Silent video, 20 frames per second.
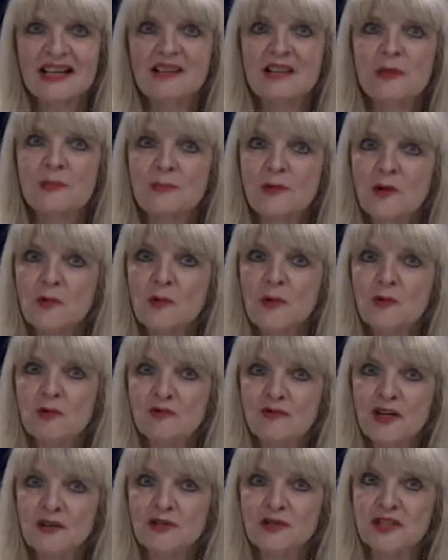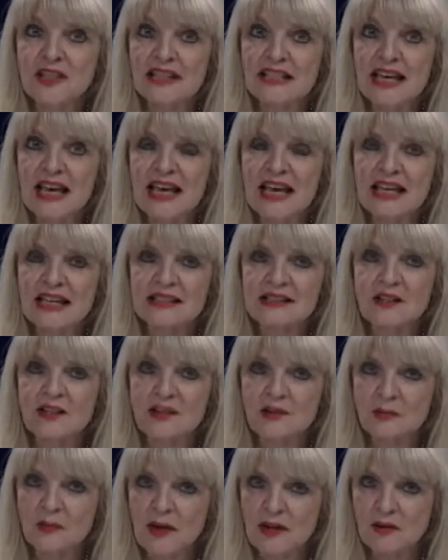The book we will feature today is a
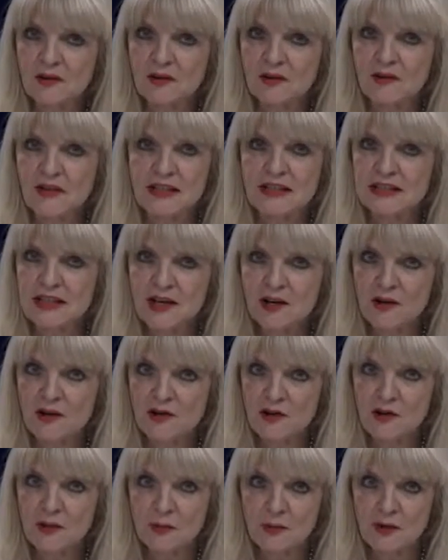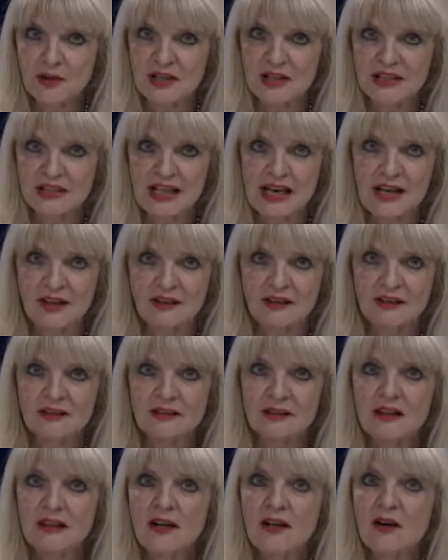thriller that dares you to put it down.
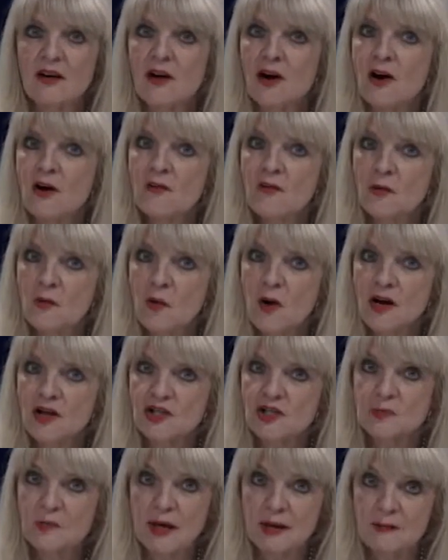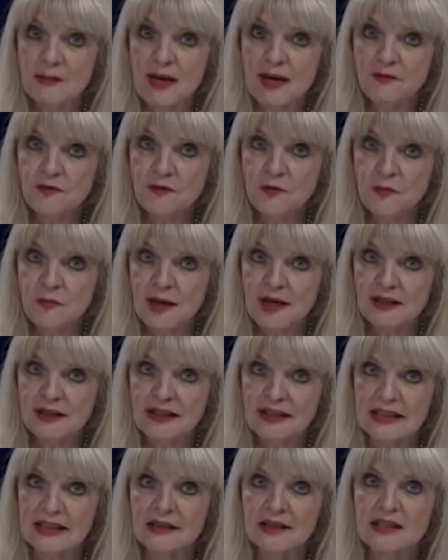Overwatch by Matthew
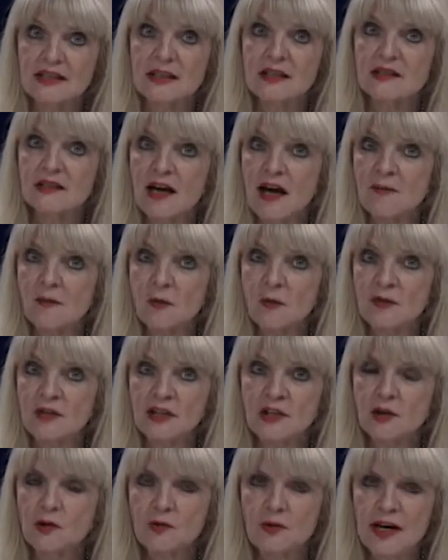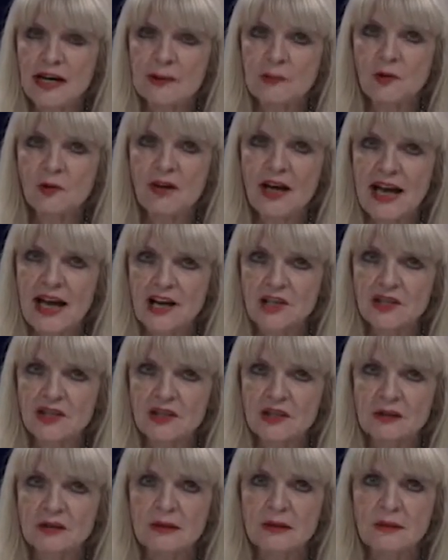Betley is a novel with incredible
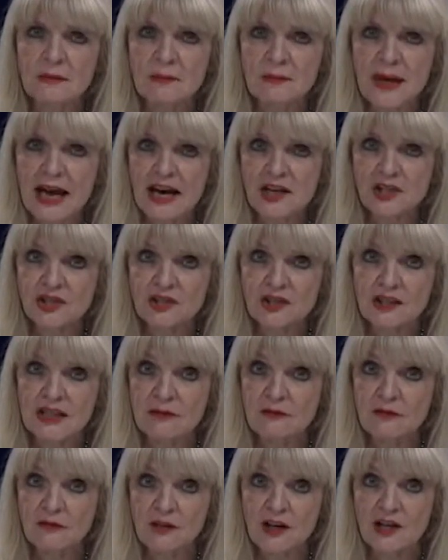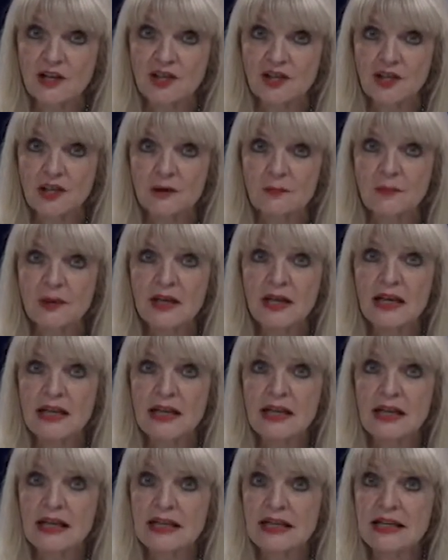action, passion, and friendship
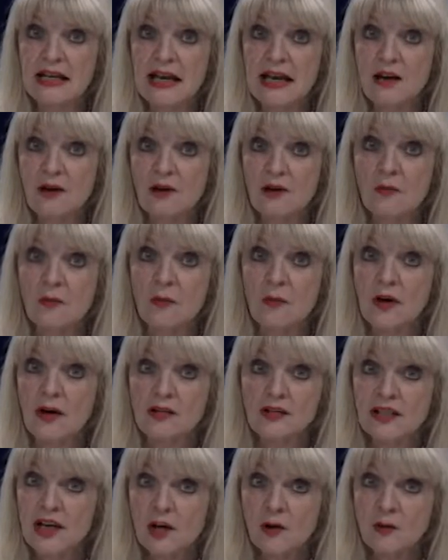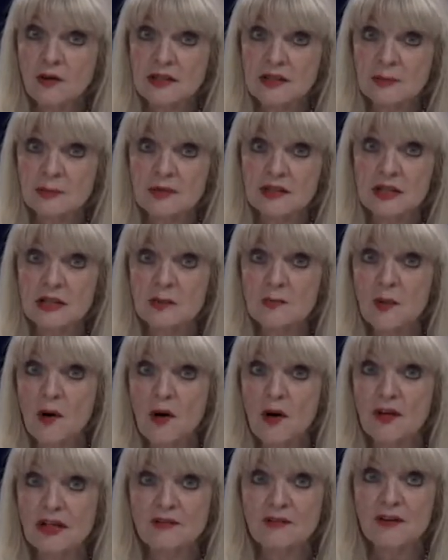in an era where terrorism seems
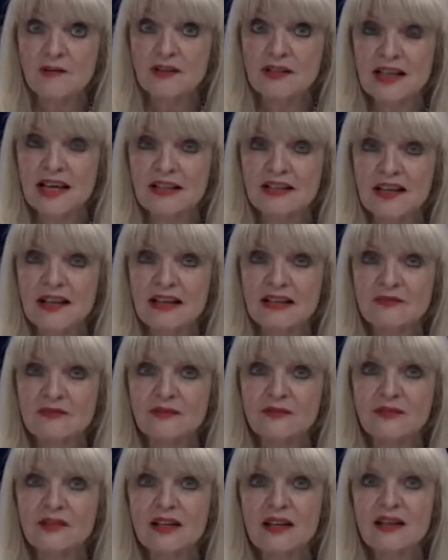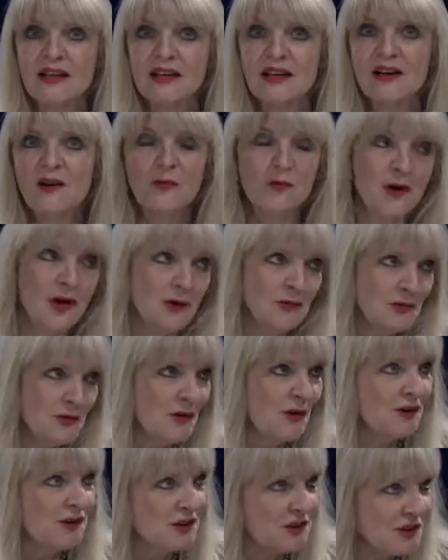part of everyday life. Welcome to
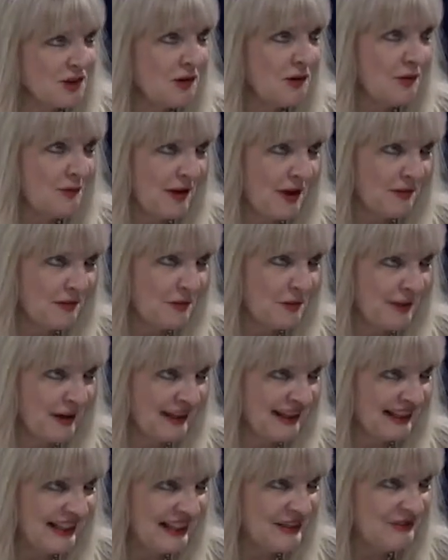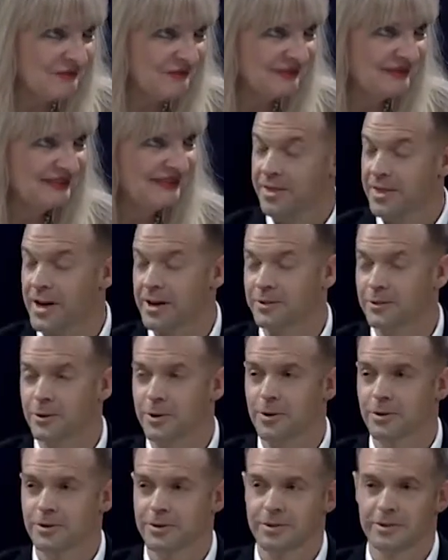our show, Matthew Betley. Thanks,
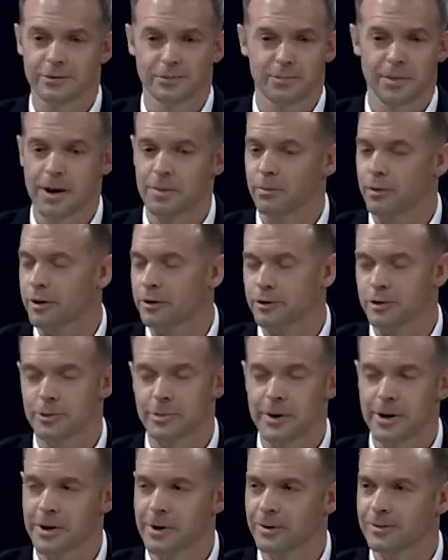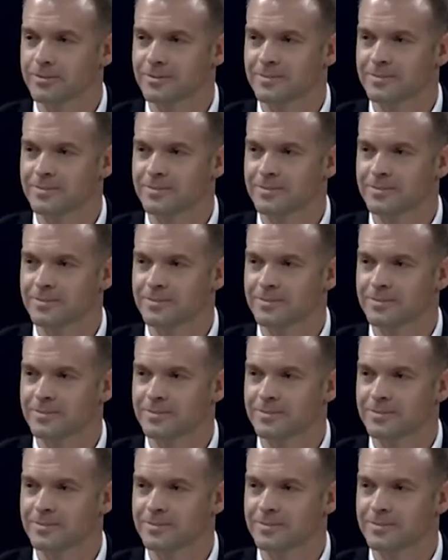Lois. It's my pleasure to be here.